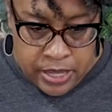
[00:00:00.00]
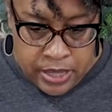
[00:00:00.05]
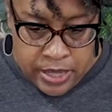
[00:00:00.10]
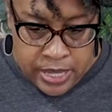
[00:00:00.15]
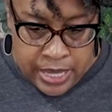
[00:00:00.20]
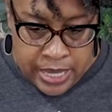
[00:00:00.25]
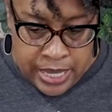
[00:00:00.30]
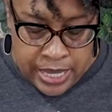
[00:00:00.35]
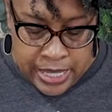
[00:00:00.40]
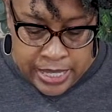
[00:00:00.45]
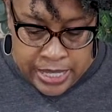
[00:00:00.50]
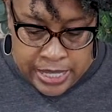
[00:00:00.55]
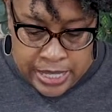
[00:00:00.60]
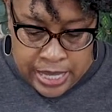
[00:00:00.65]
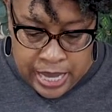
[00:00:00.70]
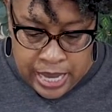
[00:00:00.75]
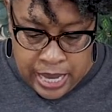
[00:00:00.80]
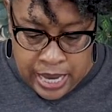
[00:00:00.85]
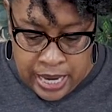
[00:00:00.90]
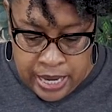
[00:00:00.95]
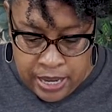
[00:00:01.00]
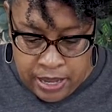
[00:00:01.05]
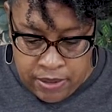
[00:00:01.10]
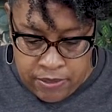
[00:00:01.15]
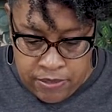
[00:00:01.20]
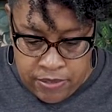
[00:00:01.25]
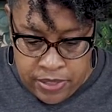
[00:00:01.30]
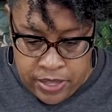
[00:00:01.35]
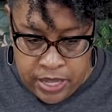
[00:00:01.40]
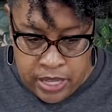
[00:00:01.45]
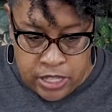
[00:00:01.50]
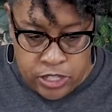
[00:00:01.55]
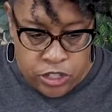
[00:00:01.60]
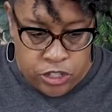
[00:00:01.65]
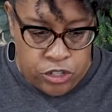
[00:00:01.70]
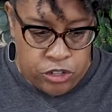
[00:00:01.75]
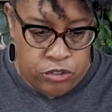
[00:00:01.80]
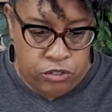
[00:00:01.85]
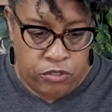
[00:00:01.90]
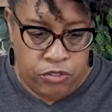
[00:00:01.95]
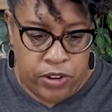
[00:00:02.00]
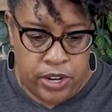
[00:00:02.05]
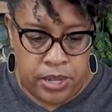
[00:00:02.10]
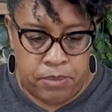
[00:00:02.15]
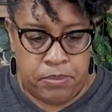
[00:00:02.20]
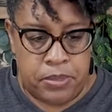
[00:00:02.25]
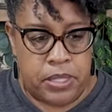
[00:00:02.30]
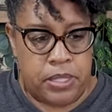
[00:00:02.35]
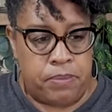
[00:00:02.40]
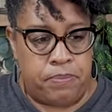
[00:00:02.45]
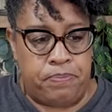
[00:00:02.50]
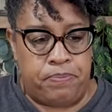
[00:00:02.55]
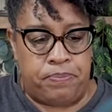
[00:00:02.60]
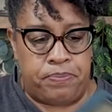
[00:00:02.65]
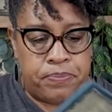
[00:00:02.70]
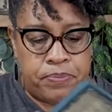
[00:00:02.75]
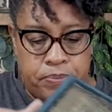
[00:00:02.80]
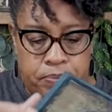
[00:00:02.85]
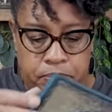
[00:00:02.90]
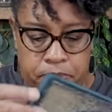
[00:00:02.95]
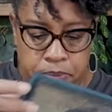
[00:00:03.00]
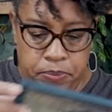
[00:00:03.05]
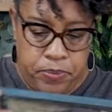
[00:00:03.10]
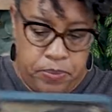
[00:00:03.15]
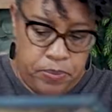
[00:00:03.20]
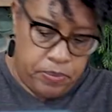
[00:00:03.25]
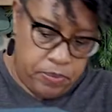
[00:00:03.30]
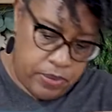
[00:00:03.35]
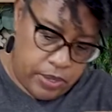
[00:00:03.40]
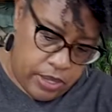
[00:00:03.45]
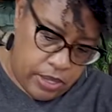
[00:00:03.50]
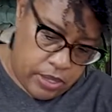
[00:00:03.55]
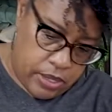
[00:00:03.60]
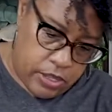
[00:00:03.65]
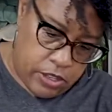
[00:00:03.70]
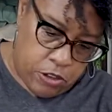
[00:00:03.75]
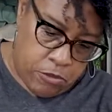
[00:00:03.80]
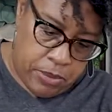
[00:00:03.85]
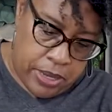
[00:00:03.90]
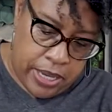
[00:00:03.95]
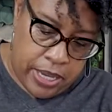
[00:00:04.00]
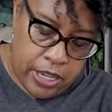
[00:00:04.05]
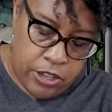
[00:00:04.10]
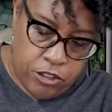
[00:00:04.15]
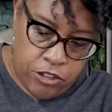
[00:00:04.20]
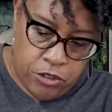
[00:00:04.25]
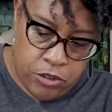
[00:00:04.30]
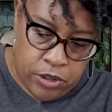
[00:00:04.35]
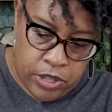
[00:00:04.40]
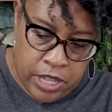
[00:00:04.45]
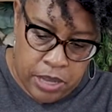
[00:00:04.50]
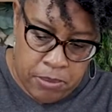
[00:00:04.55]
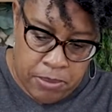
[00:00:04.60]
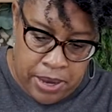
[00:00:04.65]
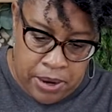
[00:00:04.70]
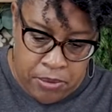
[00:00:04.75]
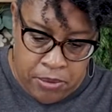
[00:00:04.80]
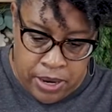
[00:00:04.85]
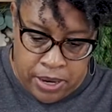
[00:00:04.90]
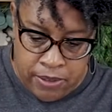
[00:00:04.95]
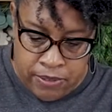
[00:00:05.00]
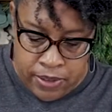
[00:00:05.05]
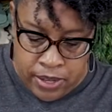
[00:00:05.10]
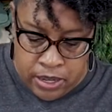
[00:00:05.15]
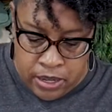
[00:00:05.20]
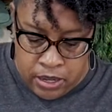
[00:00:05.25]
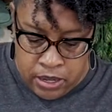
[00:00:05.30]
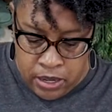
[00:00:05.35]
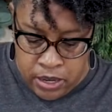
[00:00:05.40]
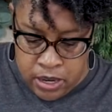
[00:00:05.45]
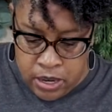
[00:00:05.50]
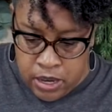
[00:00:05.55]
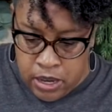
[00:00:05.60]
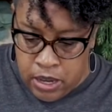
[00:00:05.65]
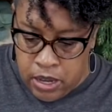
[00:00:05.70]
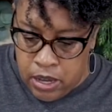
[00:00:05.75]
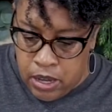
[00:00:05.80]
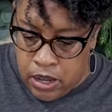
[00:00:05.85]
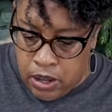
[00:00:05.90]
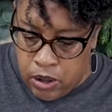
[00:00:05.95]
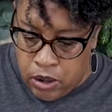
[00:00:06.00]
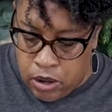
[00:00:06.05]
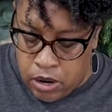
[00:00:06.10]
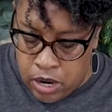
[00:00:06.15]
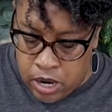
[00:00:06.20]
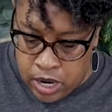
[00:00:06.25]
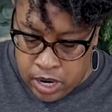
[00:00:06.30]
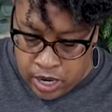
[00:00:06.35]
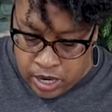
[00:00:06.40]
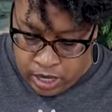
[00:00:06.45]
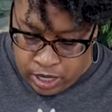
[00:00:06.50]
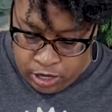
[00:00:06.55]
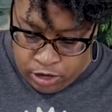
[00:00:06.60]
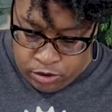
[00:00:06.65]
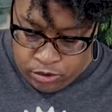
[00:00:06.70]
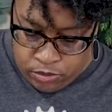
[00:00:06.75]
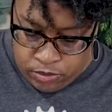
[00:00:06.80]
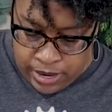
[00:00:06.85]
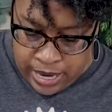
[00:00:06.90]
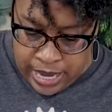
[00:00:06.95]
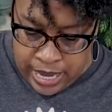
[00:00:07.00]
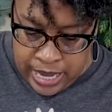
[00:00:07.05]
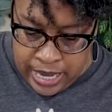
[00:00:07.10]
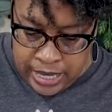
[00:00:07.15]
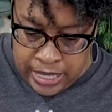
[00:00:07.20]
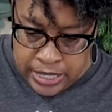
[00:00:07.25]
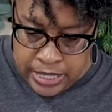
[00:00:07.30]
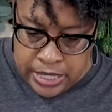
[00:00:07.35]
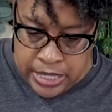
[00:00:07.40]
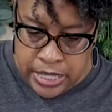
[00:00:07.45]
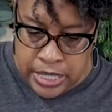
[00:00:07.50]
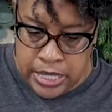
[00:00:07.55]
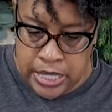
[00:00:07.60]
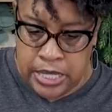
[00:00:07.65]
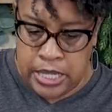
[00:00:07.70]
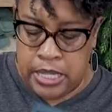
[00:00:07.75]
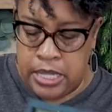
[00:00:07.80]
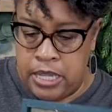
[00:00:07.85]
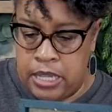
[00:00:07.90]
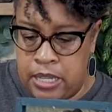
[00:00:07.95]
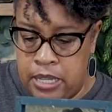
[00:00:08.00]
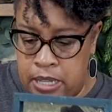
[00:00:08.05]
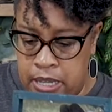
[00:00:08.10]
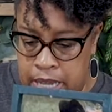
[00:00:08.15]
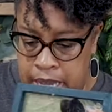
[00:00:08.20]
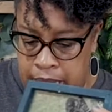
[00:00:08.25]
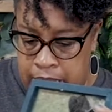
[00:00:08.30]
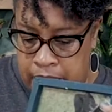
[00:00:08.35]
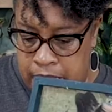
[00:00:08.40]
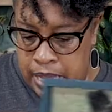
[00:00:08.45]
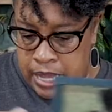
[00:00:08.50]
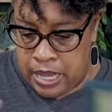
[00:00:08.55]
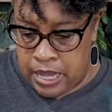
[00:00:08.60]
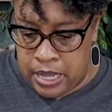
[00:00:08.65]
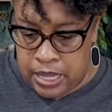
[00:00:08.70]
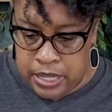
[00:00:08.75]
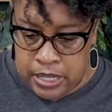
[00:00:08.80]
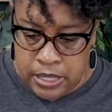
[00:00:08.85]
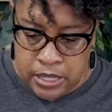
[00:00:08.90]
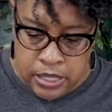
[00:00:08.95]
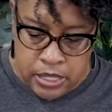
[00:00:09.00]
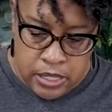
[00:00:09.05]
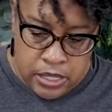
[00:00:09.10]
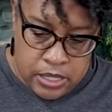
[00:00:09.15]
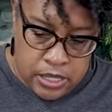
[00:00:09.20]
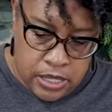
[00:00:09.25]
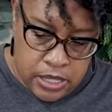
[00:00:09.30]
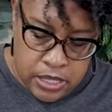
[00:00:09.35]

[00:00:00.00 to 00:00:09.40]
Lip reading: the inside of these two frames. So making sure that my raven are correct. And